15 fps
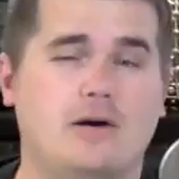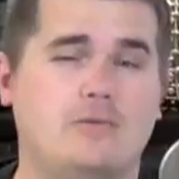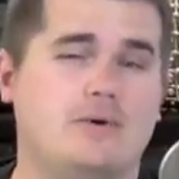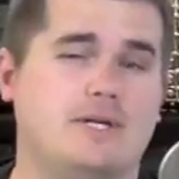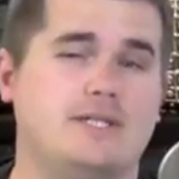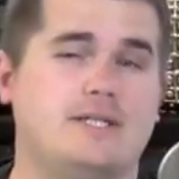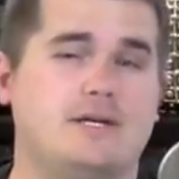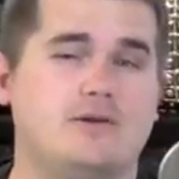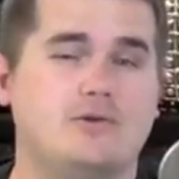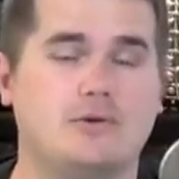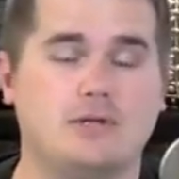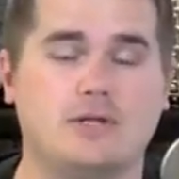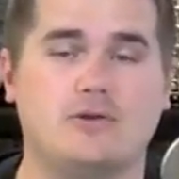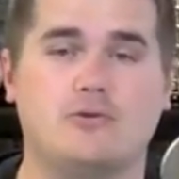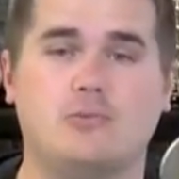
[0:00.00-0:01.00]
Today I want to tell
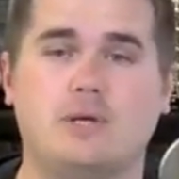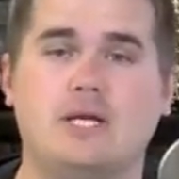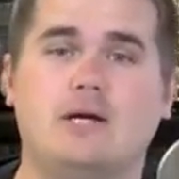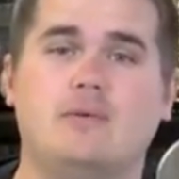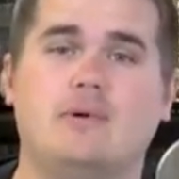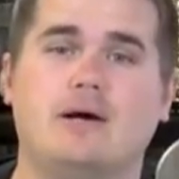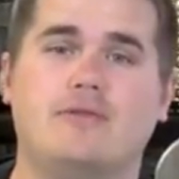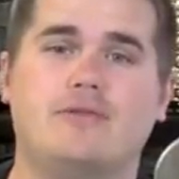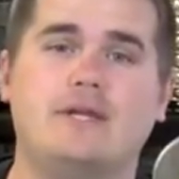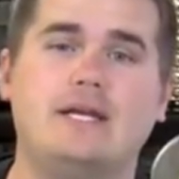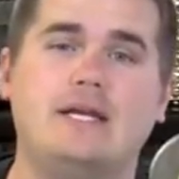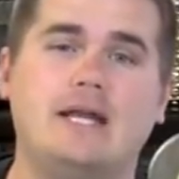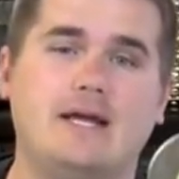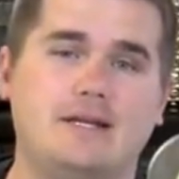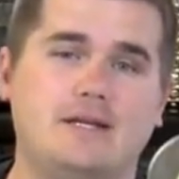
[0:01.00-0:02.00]
you a little bit about the
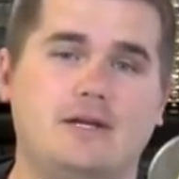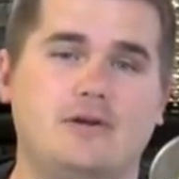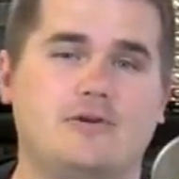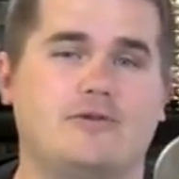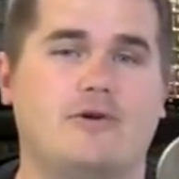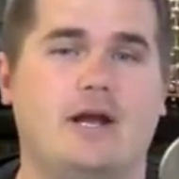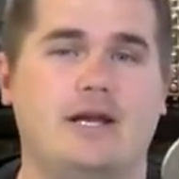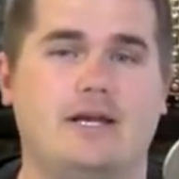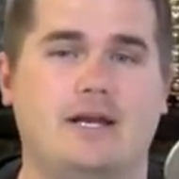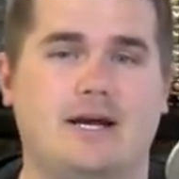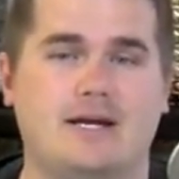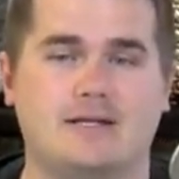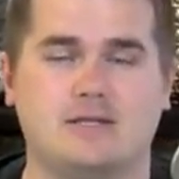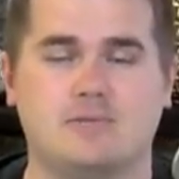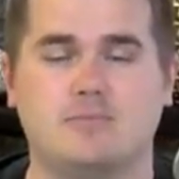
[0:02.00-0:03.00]
Netgear
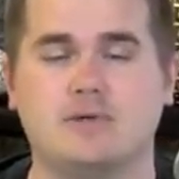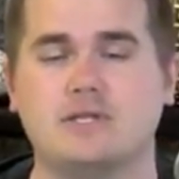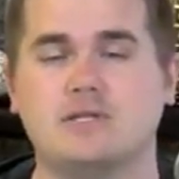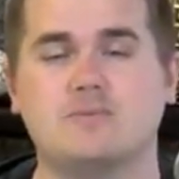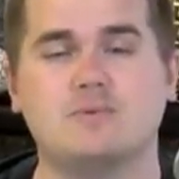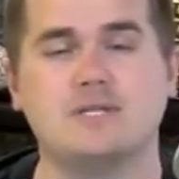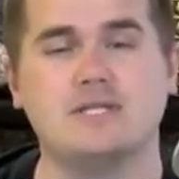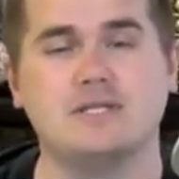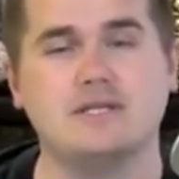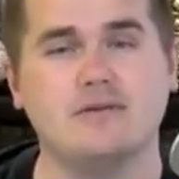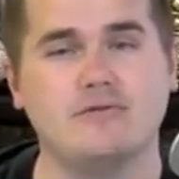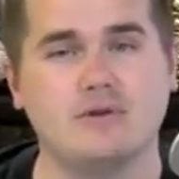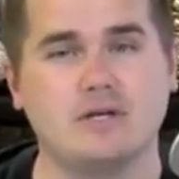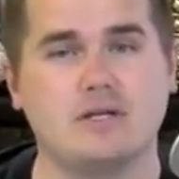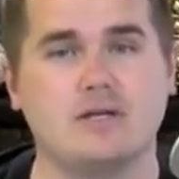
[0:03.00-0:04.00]
ReadyNAS, but
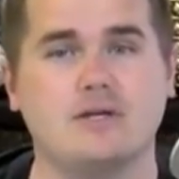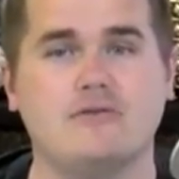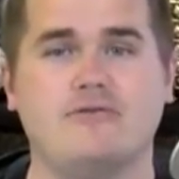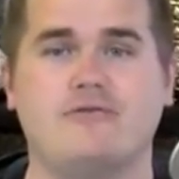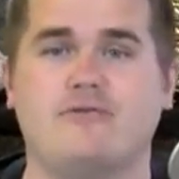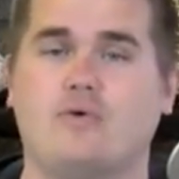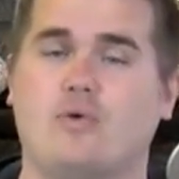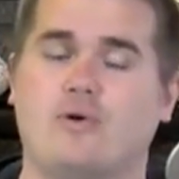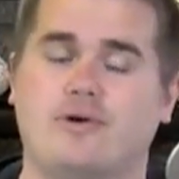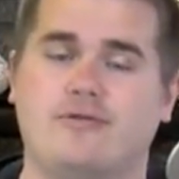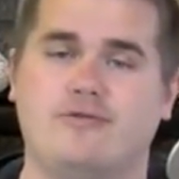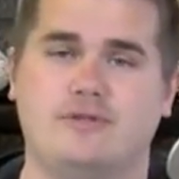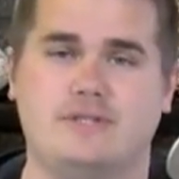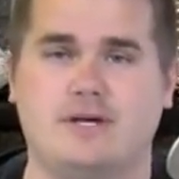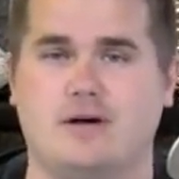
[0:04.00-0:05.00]
specifically for
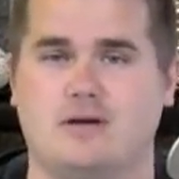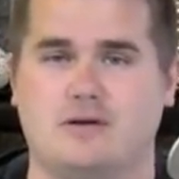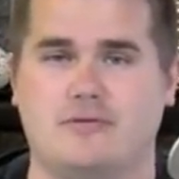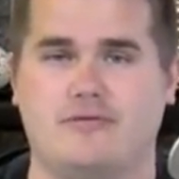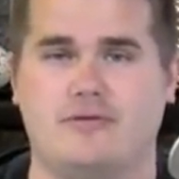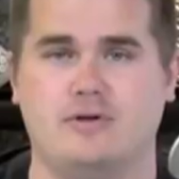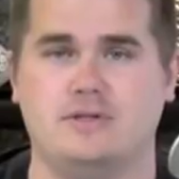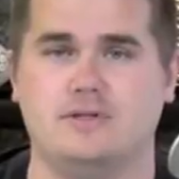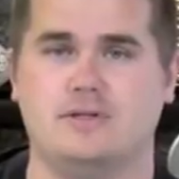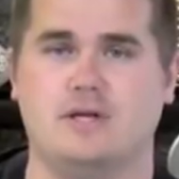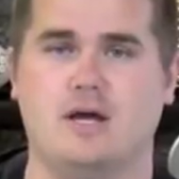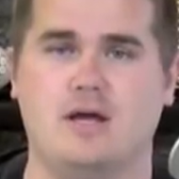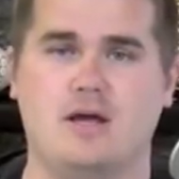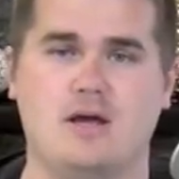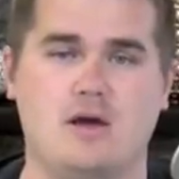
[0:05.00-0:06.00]
photographers.
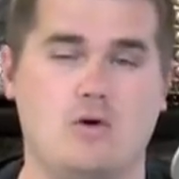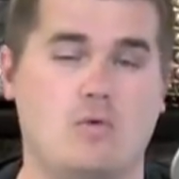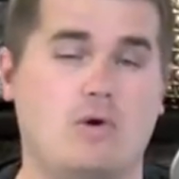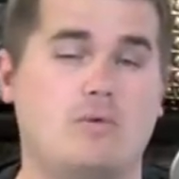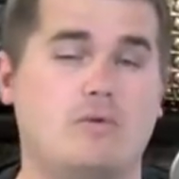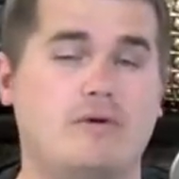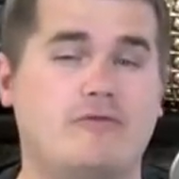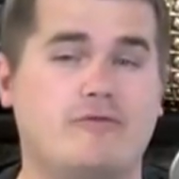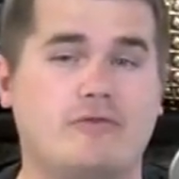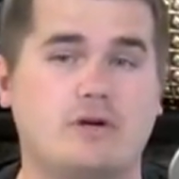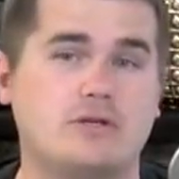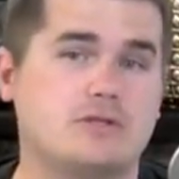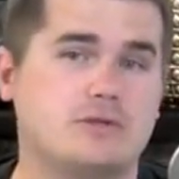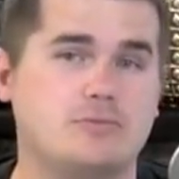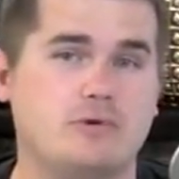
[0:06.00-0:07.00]
When we
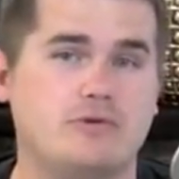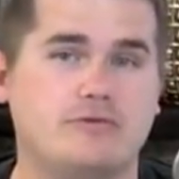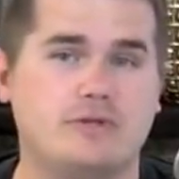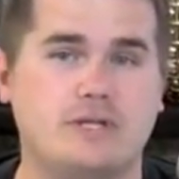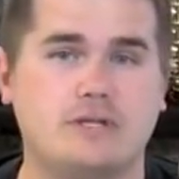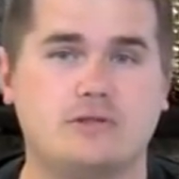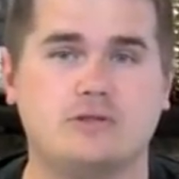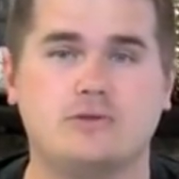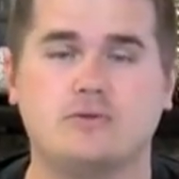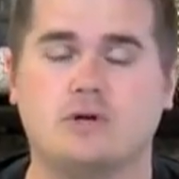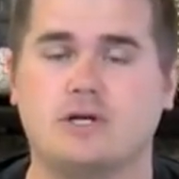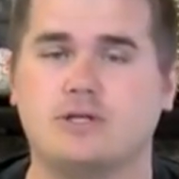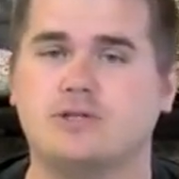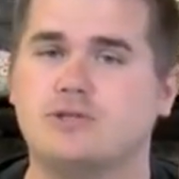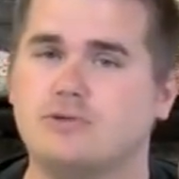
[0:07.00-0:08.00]
first moved into
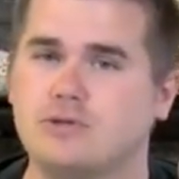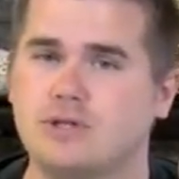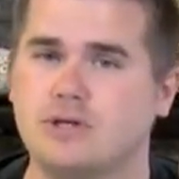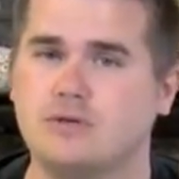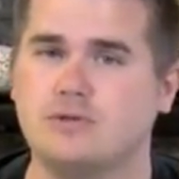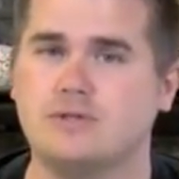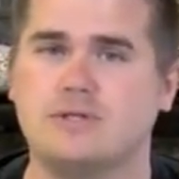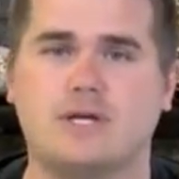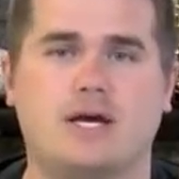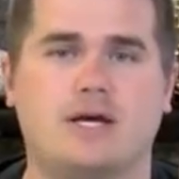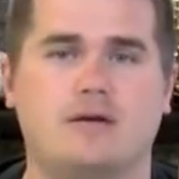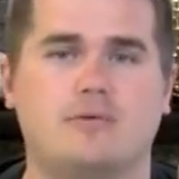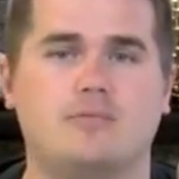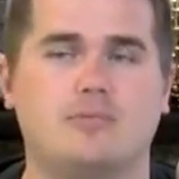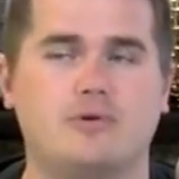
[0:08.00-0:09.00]
our studios
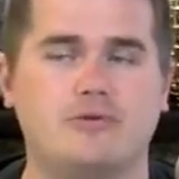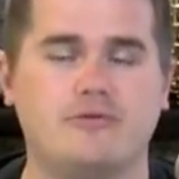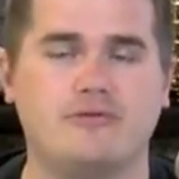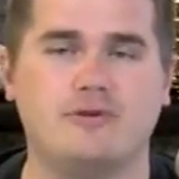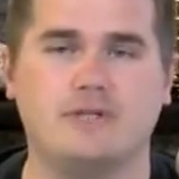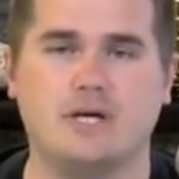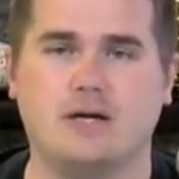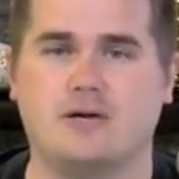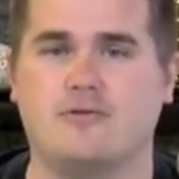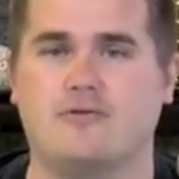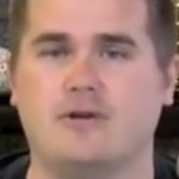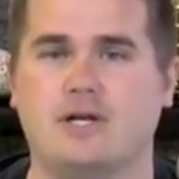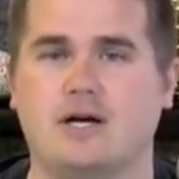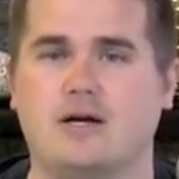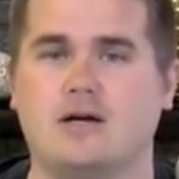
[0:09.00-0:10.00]
at
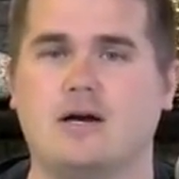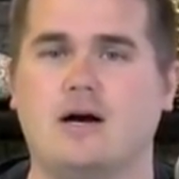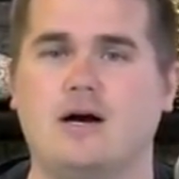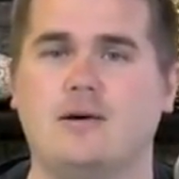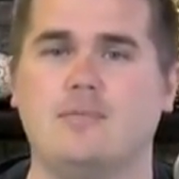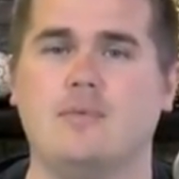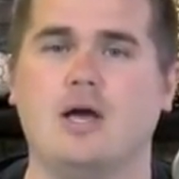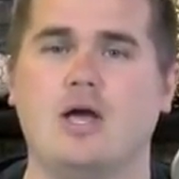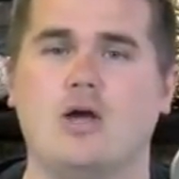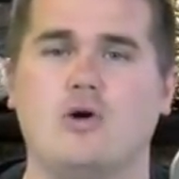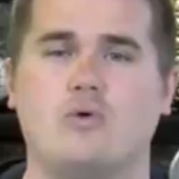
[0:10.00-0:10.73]
improvephotography.com,